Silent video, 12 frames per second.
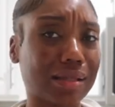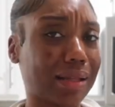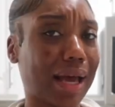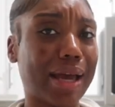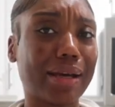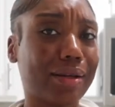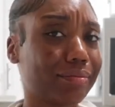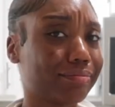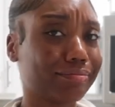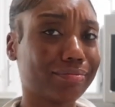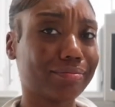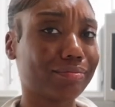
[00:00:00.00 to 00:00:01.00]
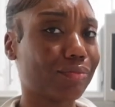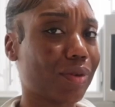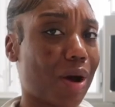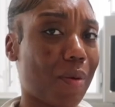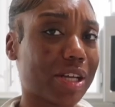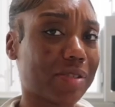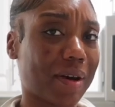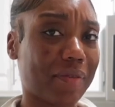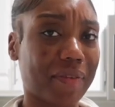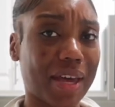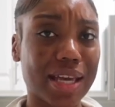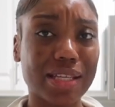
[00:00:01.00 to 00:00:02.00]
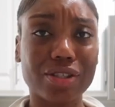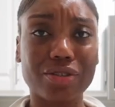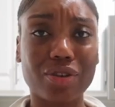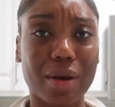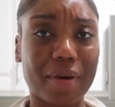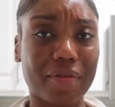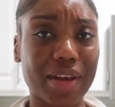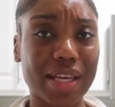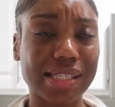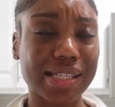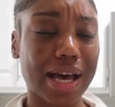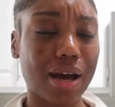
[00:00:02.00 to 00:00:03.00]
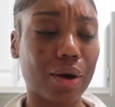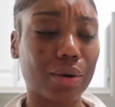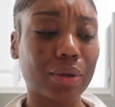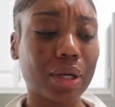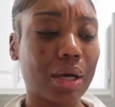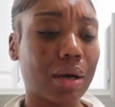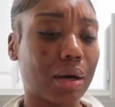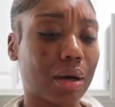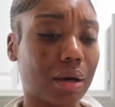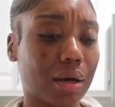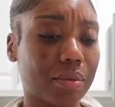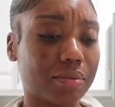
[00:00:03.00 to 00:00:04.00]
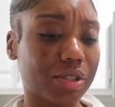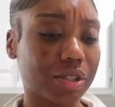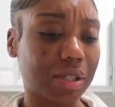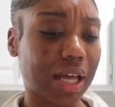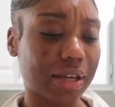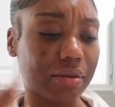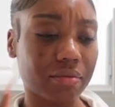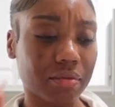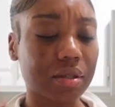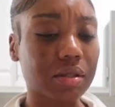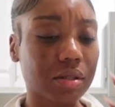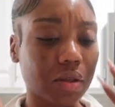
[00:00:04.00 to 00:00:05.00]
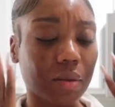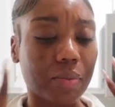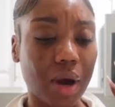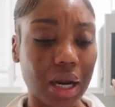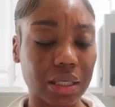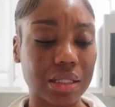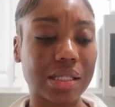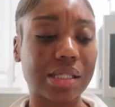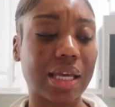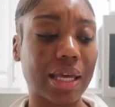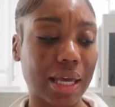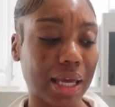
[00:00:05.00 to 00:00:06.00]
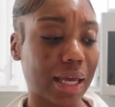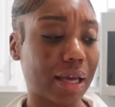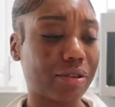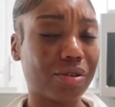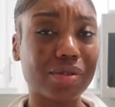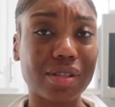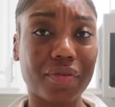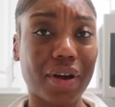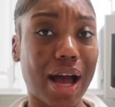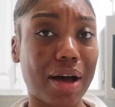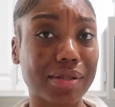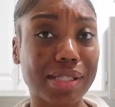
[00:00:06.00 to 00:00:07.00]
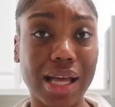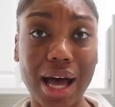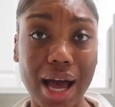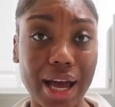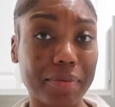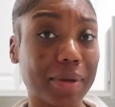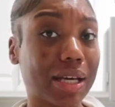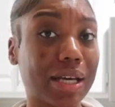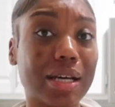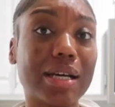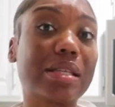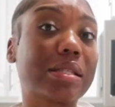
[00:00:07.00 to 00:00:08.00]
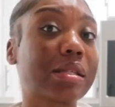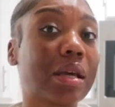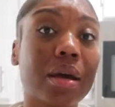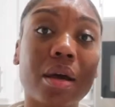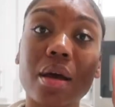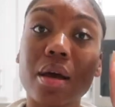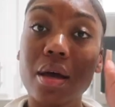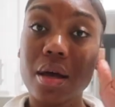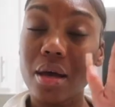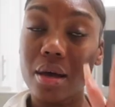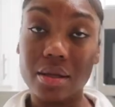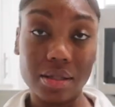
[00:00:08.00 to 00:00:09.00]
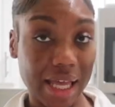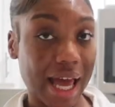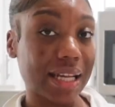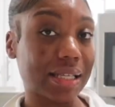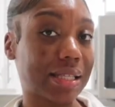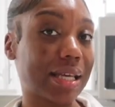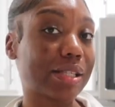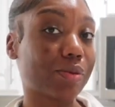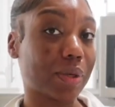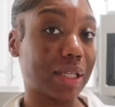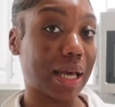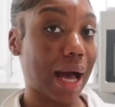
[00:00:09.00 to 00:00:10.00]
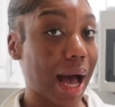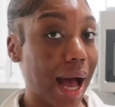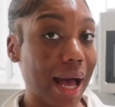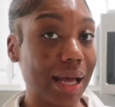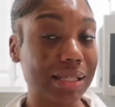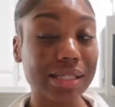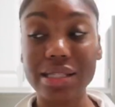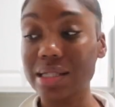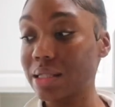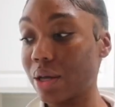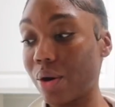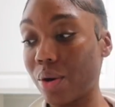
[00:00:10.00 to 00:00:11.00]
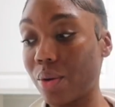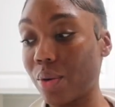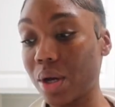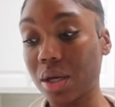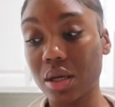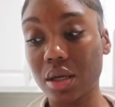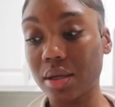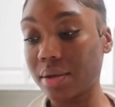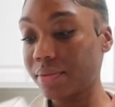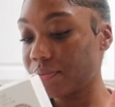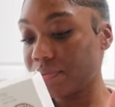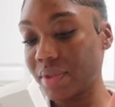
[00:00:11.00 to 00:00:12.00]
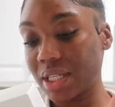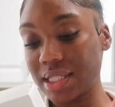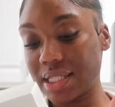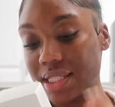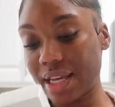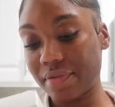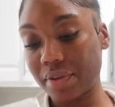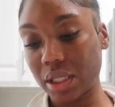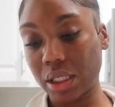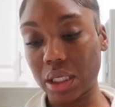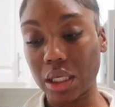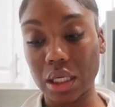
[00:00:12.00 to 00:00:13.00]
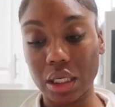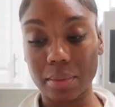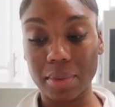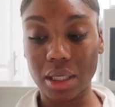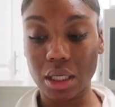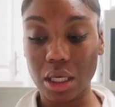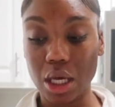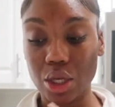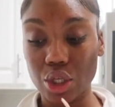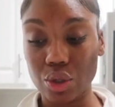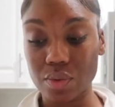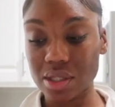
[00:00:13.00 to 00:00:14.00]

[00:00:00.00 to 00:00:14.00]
Like when I wash my face, dry my face out. Um, just like so the product will sink in. Use it for outside because Dallas gets really hot. So definitely gonna be